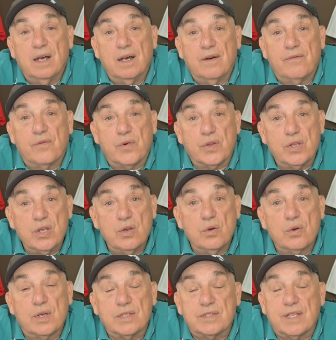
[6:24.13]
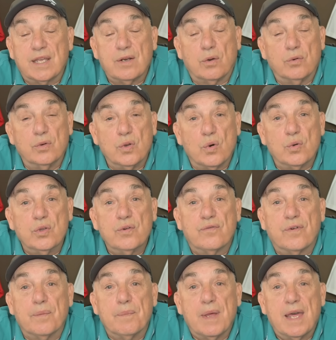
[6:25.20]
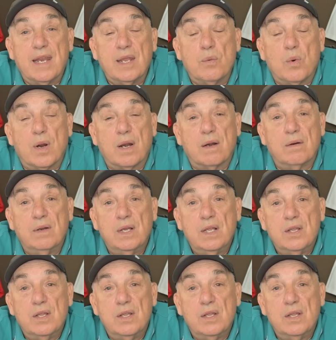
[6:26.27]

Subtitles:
for you because they don't know you from anywhere.